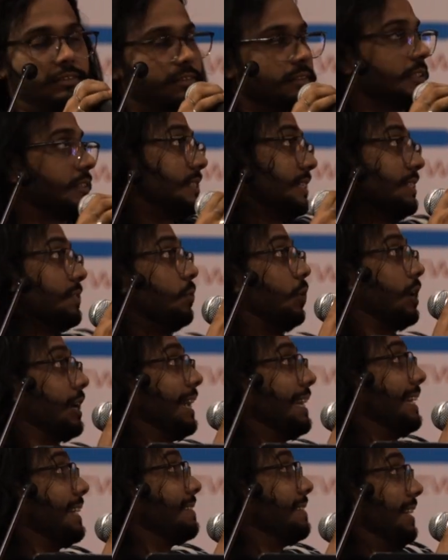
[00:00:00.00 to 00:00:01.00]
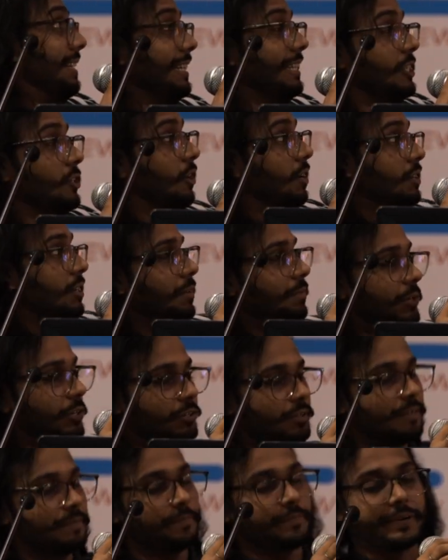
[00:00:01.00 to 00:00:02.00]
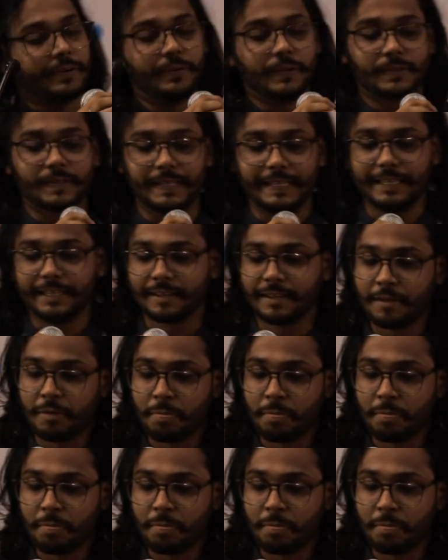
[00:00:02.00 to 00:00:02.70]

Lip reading: is what I exactly talked about previously.